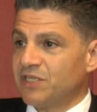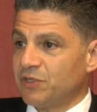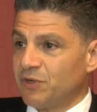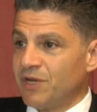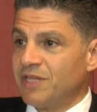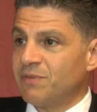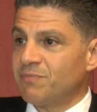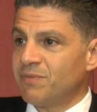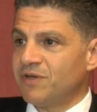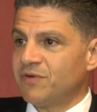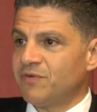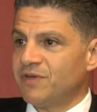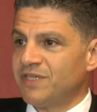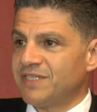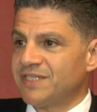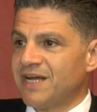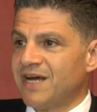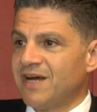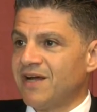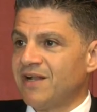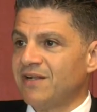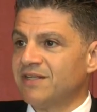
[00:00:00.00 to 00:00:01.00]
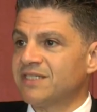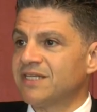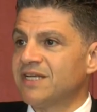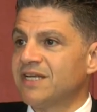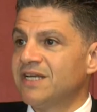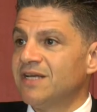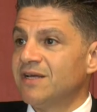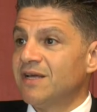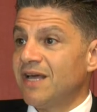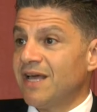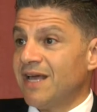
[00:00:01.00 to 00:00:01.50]
treatment results
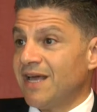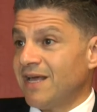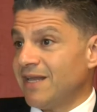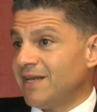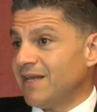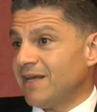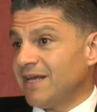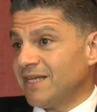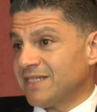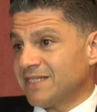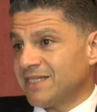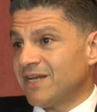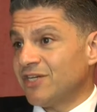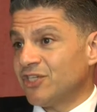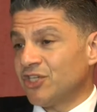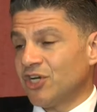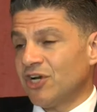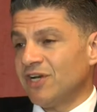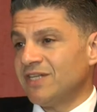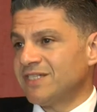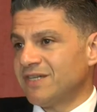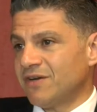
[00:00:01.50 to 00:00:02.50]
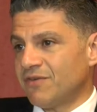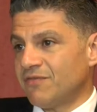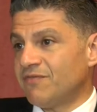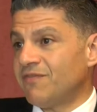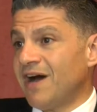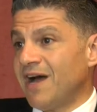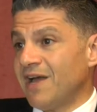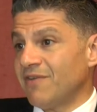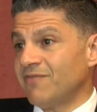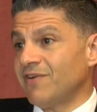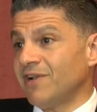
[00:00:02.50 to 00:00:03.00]
and essentially
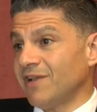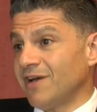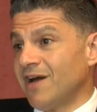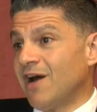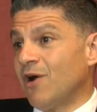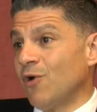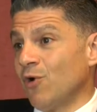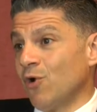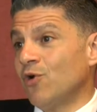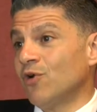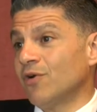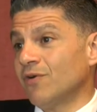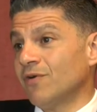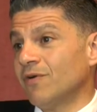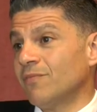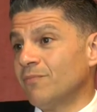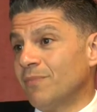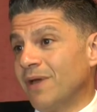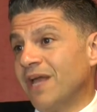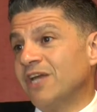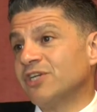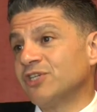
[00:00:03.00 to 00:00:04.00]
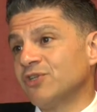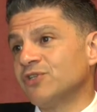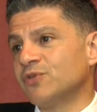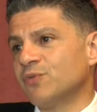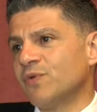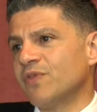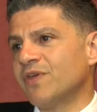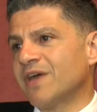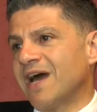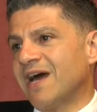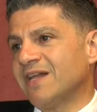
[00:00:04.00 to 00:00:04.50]
survival, how long patients
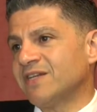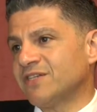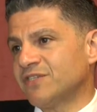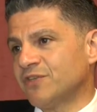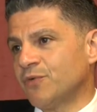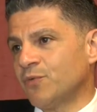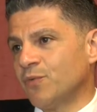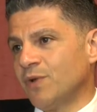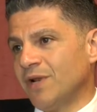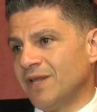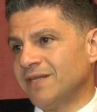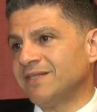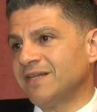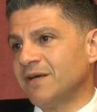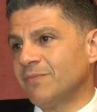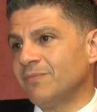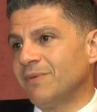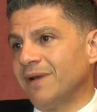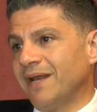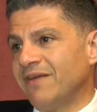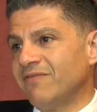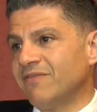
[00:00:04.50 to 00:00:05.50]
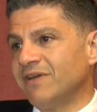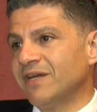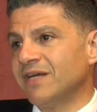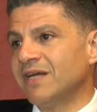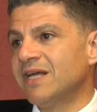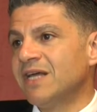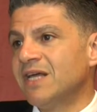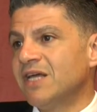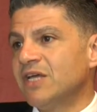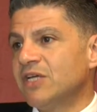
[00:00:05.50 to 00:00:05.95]
with cancer will end up living.